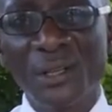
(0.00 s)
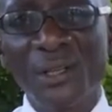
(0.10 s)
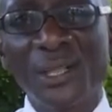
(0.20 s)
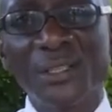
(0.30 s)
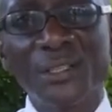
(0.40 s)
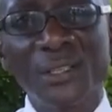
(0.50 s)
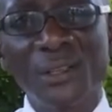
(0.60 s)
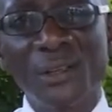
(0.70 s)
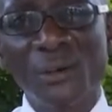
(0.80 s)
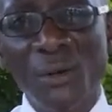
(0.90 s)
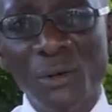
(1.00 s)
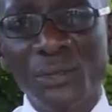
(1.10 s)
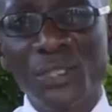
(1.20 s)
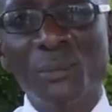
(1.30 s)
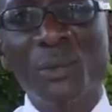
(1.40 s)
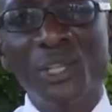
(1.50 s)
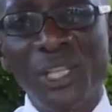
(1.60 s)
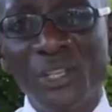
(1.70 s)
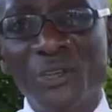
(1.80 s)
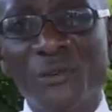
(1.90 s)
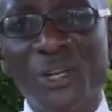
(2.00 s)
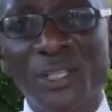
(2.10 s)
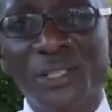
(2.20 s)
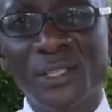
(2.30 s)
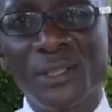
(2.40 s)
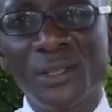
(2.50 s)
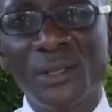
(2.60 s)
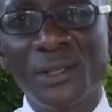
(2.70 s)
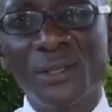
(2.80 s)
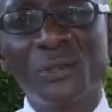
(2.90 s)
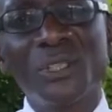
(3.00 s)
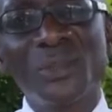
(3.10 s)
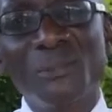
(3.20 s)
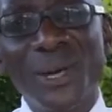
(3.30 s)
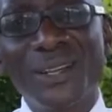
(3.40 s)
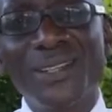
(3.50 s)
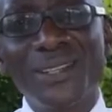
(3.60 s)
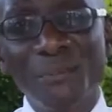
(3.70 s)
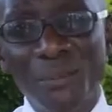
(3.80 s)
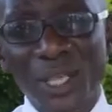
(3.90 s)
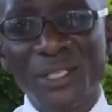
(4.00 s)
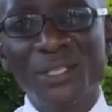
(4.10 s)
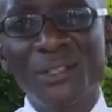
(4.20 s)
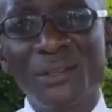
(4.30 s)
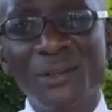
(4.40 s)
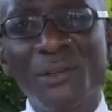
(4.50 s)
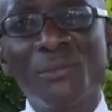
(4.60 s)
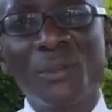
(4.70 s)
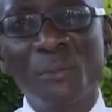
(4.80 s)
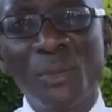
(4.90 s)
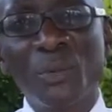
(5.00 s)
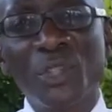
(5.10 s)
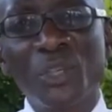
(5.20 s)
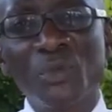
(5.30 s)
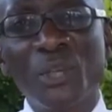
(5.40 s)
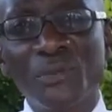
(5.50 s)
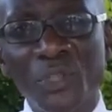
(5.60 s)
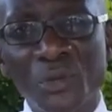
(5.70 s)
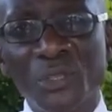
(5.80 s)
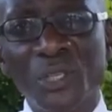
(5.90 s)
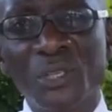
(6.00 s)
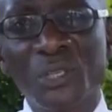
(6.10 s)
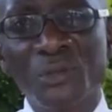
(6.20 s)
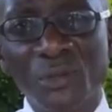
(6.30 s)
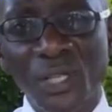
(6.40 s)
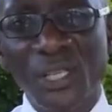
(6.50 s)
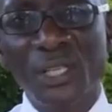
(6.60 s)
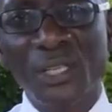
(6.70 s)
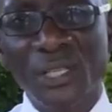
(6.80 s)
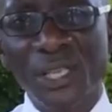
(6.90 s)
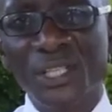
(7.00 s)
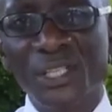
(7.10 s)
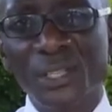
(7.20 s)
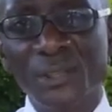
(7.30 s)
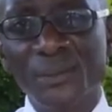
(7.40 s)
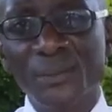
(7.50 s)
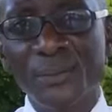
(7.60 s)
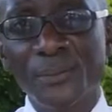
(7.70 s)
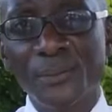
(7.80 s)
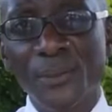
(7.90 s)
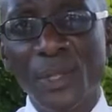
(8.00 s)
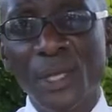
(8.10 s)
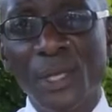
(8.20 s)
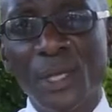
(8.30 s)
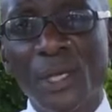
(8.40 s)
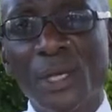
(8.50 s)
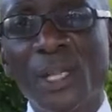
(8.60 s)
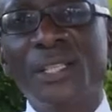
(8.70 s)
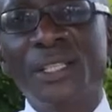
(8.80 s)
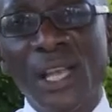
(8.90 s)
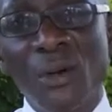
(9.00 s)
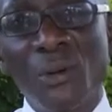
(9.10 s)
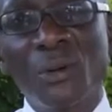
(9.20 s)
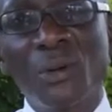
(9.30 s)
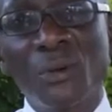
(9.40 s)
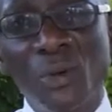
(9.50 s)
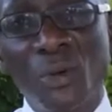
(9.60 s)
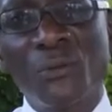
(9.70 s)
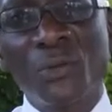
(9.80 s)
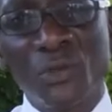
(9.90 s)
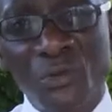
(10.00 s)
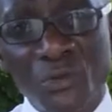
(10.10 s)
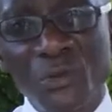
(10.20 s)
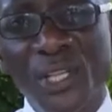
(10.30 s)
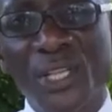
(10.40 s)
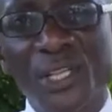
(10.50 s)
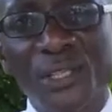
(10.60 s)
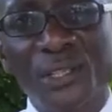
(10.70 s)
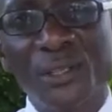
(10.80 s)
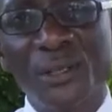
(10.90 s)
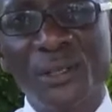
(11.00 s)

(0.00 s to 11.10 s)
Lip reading: that calls upon each of us to demand the best of the people that we have chosen to lead this nation. Let's now look for true leaders.